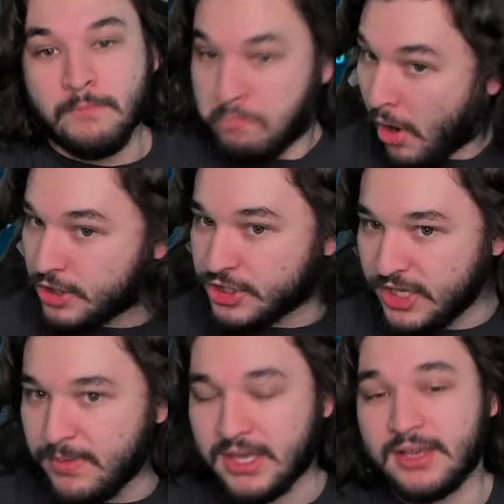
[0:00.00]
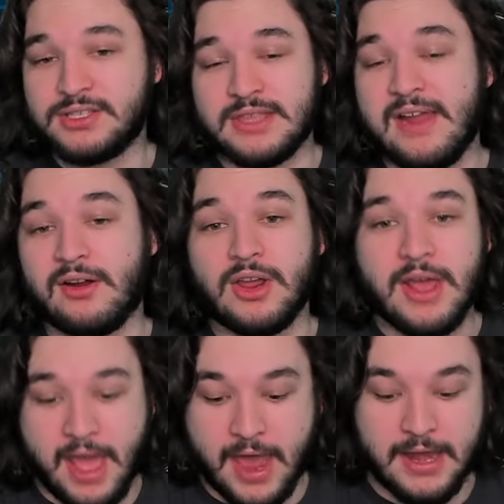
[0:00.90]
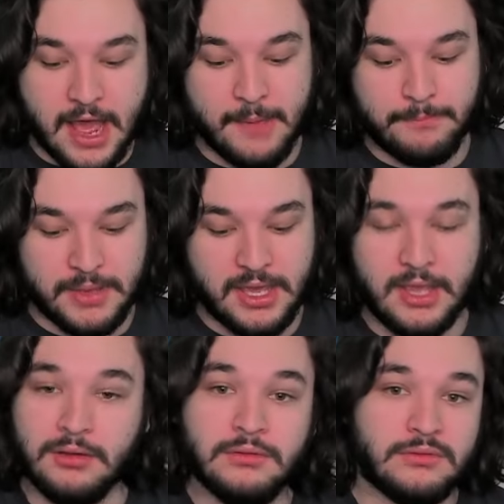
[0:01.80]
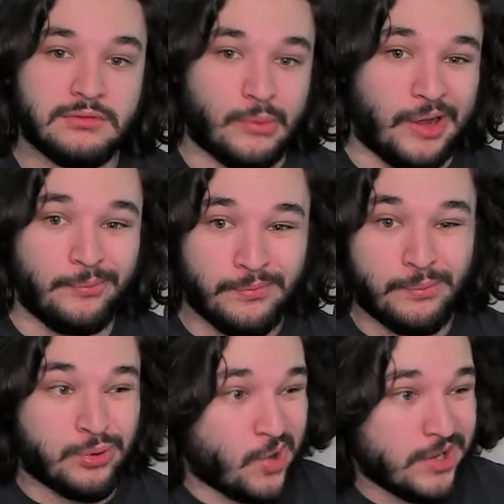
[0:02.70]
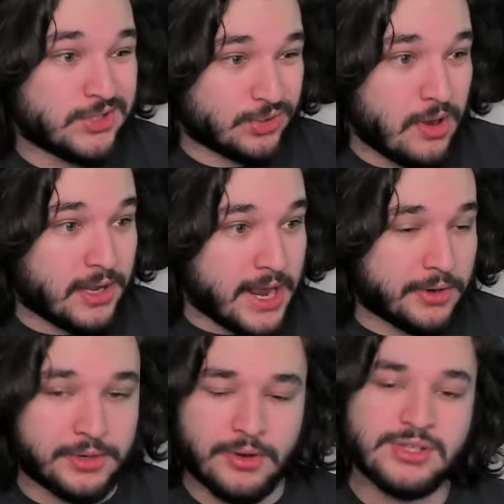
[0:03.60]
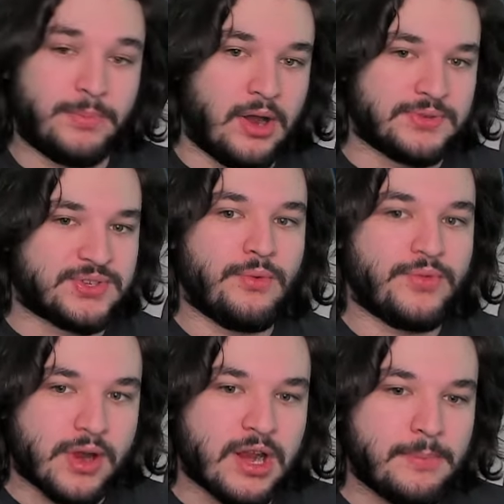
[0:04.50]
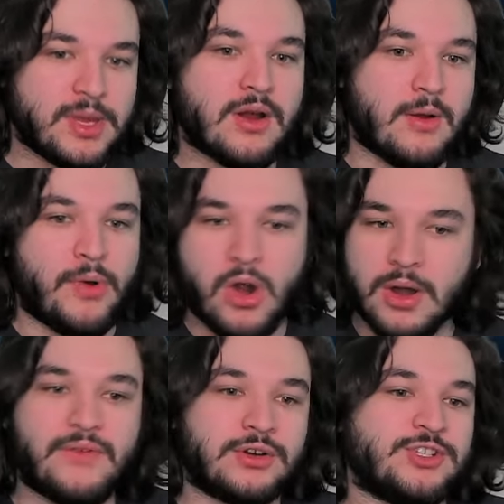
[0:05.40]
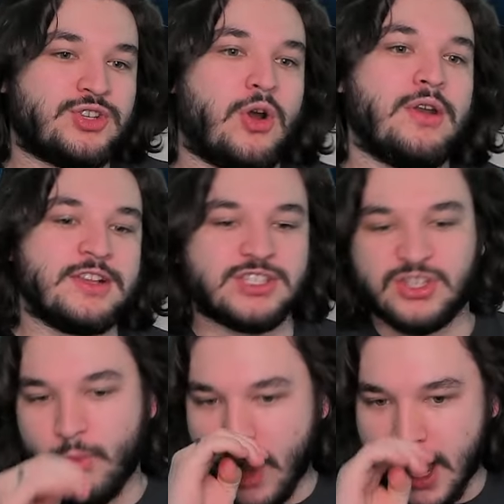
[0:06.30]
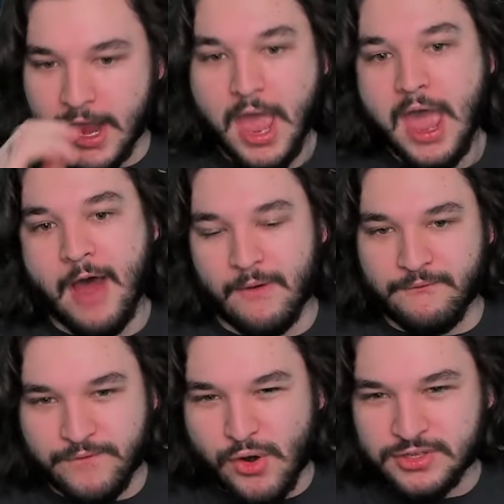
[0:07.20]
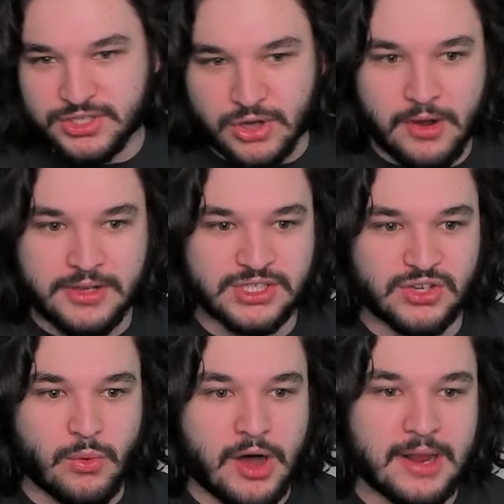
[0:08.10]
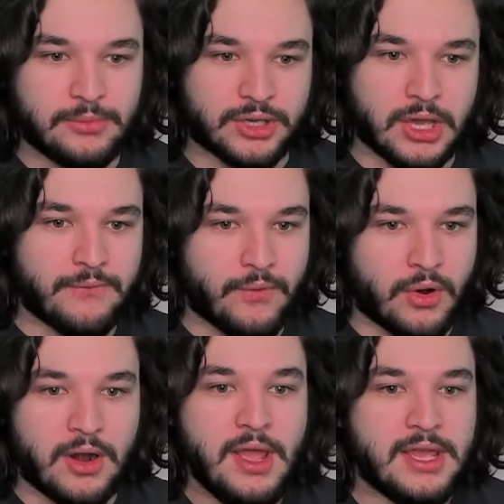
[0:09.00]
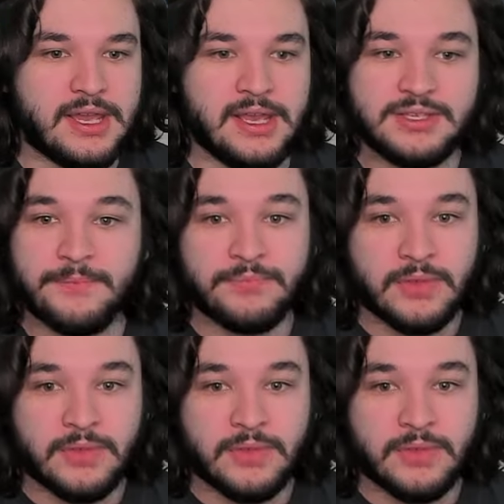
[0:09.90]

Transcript: partially because they are going to end up being, well, pretty strong characters, but also they're going to be our, part of our starting squad. Our first starting squad I'm looking for is